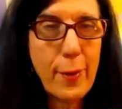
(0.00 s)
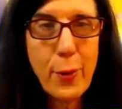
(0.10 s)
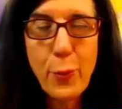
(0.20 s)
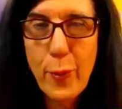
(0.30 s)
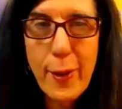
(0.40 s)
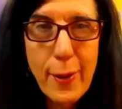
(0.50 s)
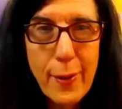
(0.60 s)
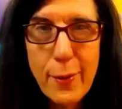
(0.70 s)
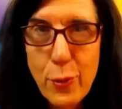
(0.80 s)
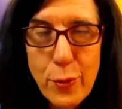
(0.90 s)

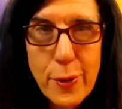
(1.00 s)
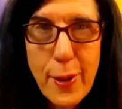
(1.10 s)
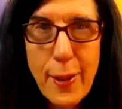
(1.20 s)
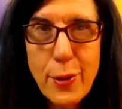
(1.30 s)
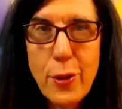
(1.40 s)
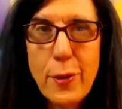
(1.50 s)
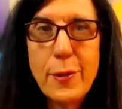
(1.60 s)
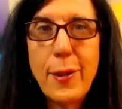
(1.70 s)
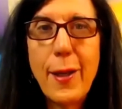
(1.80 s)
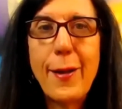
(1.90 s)
three news
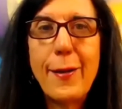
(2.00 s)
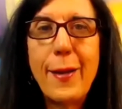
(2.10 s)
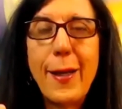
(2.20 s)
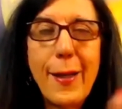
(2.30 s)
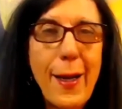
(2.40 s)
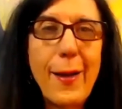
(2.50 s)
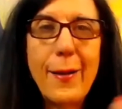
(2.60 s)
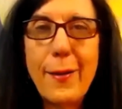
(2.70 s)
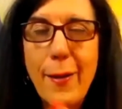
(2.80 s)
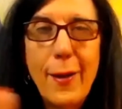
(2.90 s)
stations and they kind
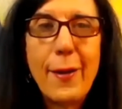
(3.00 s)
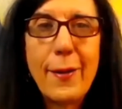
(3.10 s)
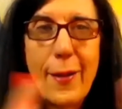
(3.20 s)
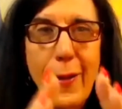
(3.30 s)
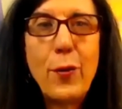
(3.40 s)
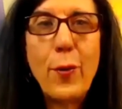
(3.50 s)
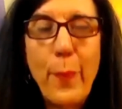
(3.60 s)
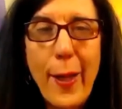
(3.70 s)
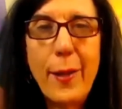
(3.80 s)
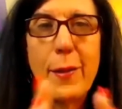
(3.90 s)
of gave you a
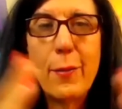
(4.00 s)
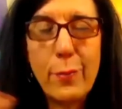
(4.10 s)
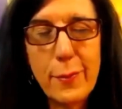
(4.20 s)
balance